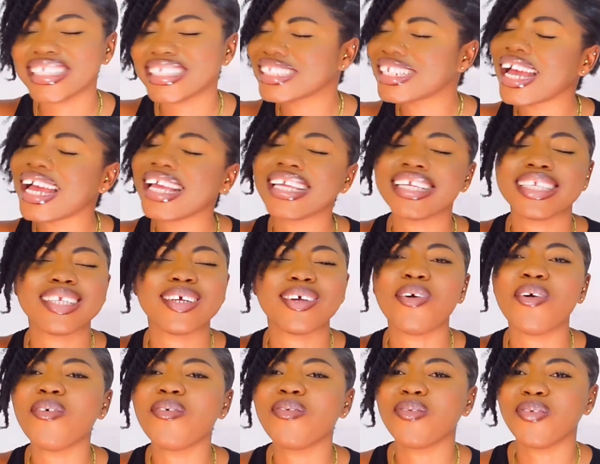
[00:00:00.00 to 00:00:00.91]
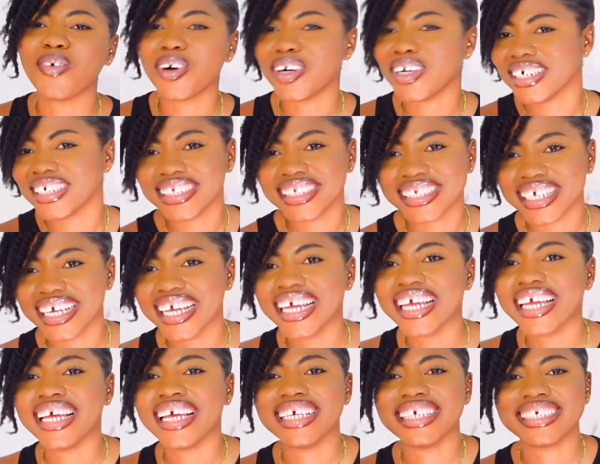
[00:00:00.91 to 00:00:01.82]
style in the whole world
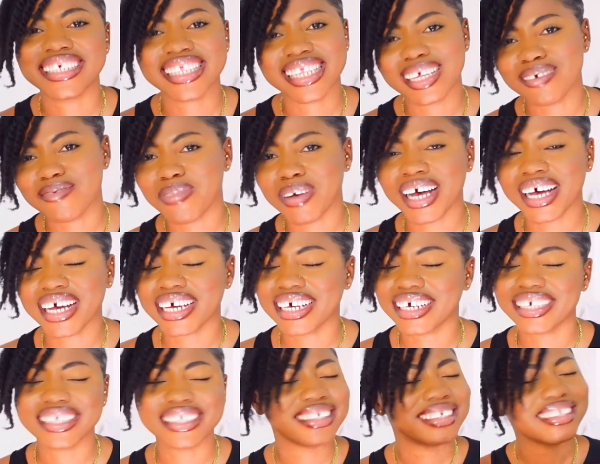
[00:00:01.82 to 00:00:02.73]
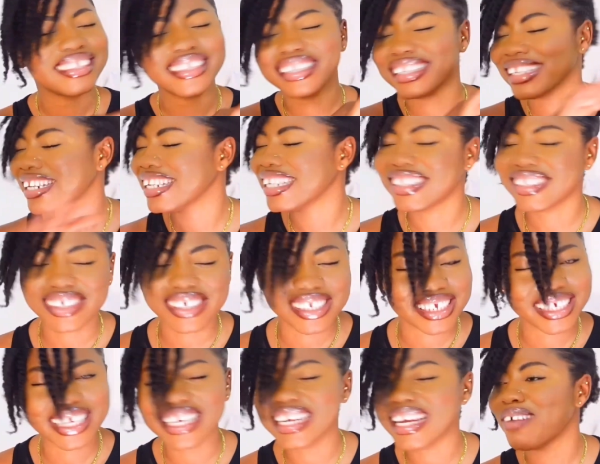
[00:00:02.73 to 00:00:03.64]
is slick back.
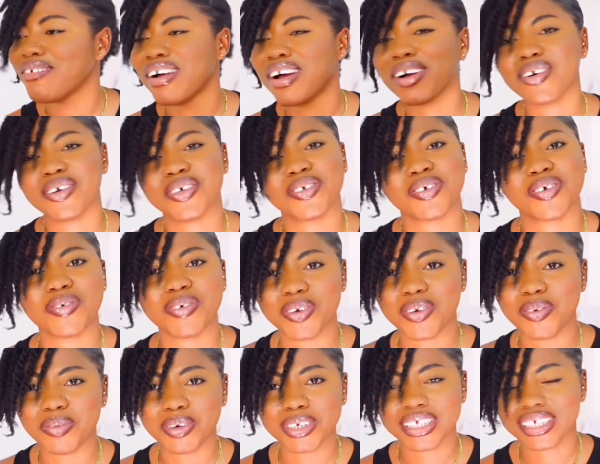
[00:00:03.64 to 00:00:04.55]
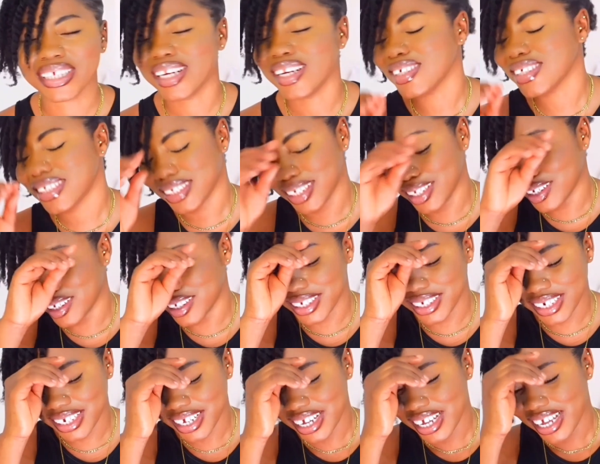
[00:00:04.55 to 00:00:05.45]
Literally, it never goes wrong with nobody. It looks
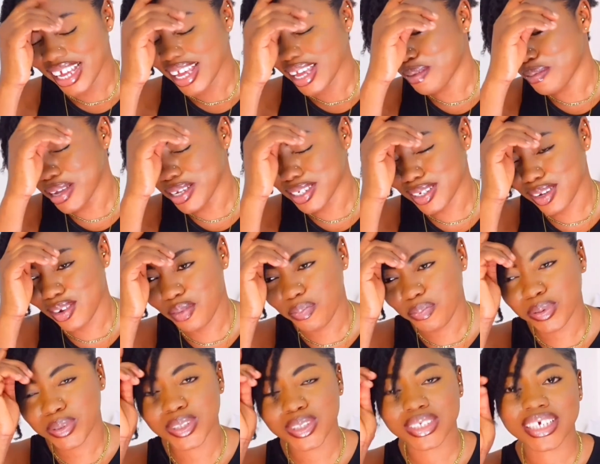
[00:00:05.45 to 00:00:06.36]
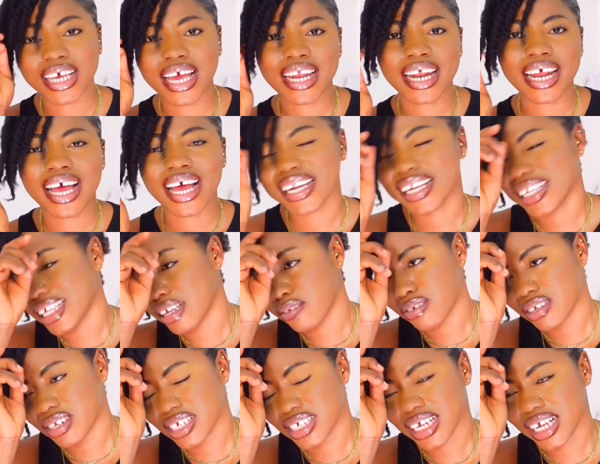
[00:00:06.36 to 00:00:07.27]
good, it makes you look put together, and it
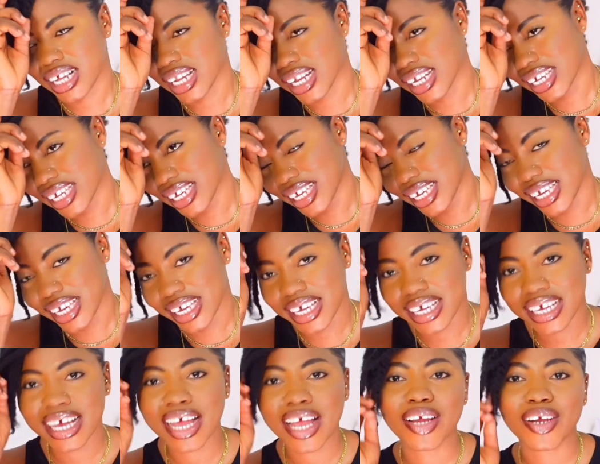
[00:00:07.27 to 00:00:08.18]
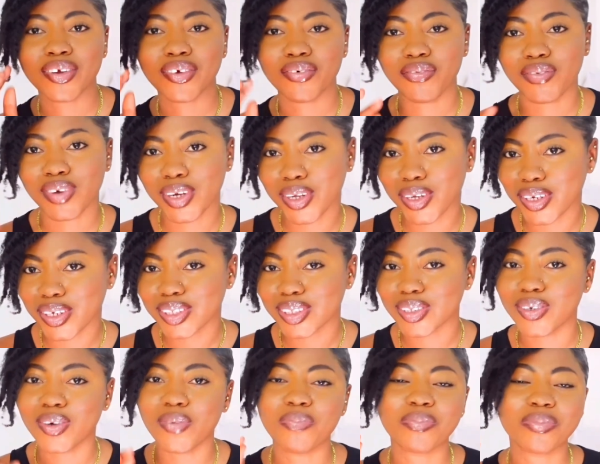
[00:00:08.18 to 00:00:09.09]
gives you this clean gear kind of look.
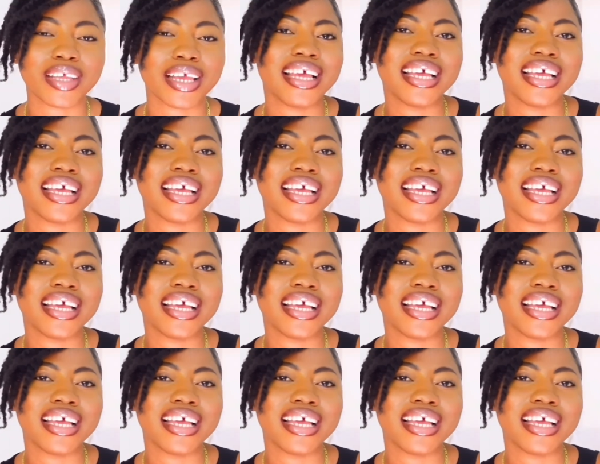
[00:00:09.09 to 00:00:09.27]
So